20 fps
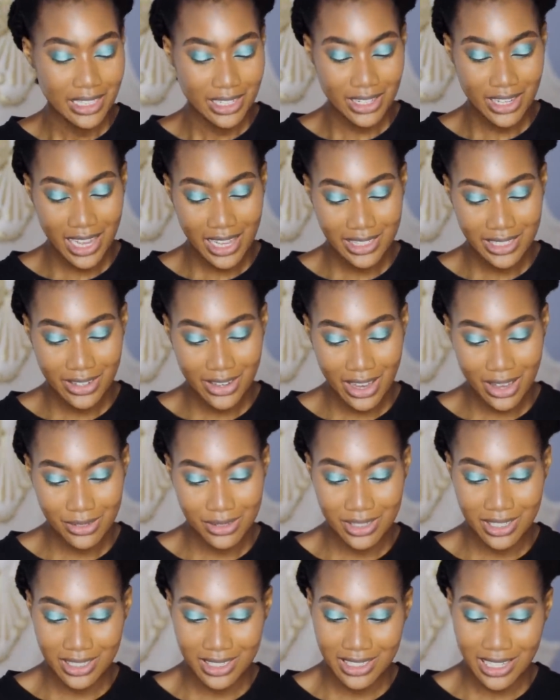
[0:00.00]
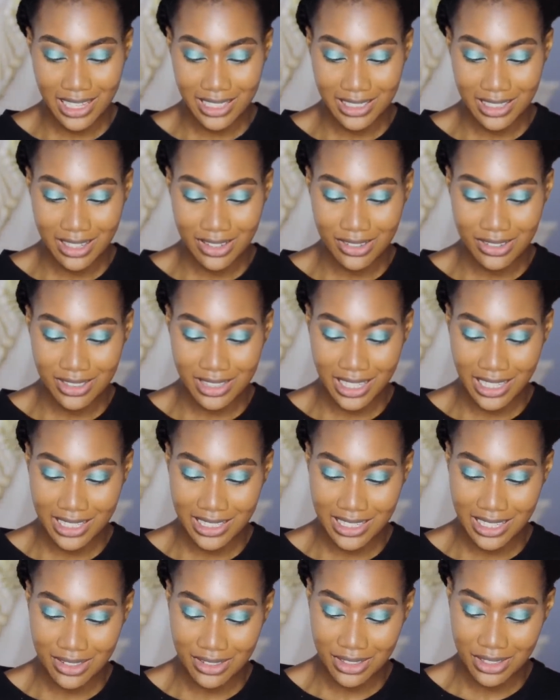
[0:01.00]
Do you guys hear how tish that sounds? Like,
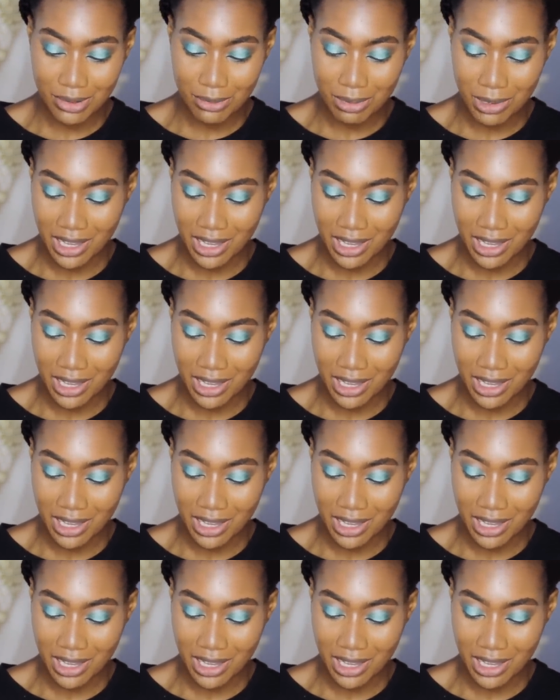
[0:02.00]
it sounds so